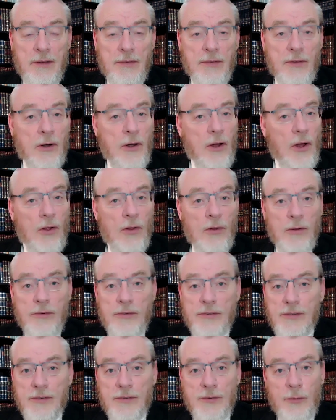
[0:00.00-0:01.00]
there are all
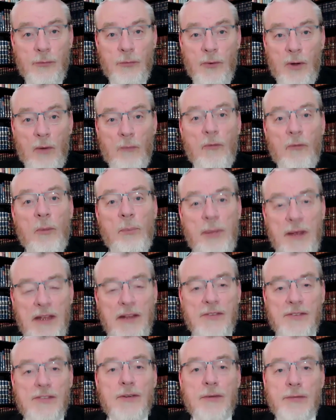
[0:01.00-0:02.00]
sorts of
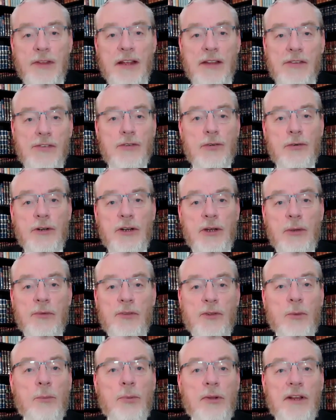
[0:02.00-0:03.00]
repeats of that story
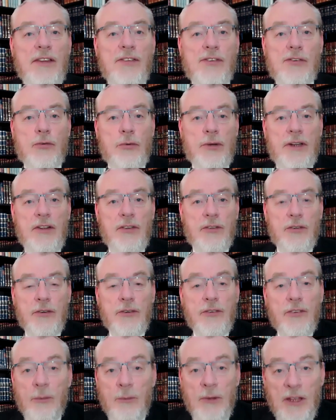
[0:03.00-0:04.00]
with complete
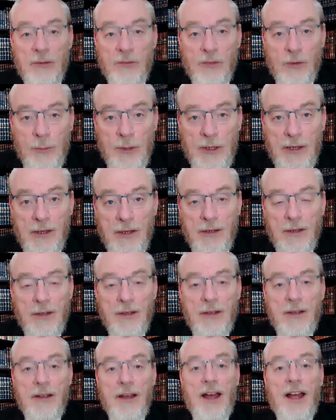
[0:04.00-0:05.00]
strangers coming up to me
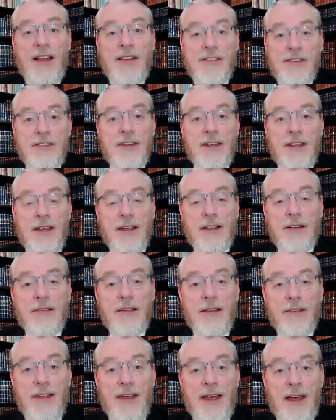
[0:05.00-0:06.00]
and saying
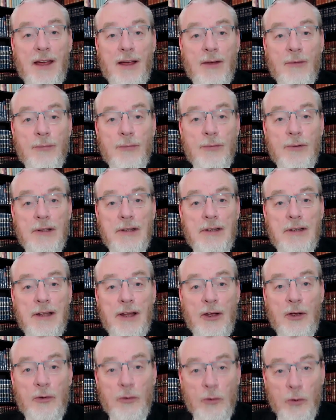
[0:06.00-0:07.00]
that they have
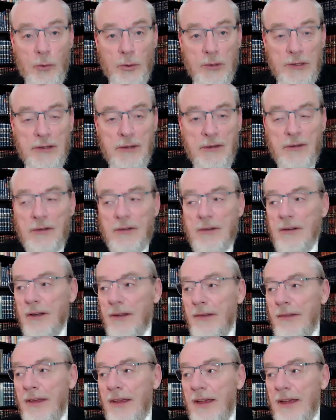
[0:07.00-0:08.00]
grown,
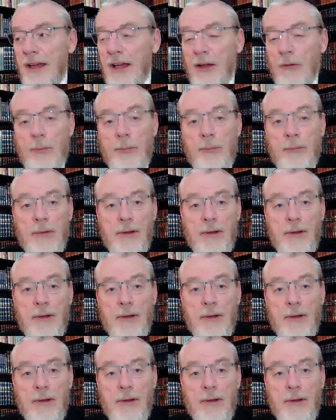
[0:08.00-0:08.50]
they have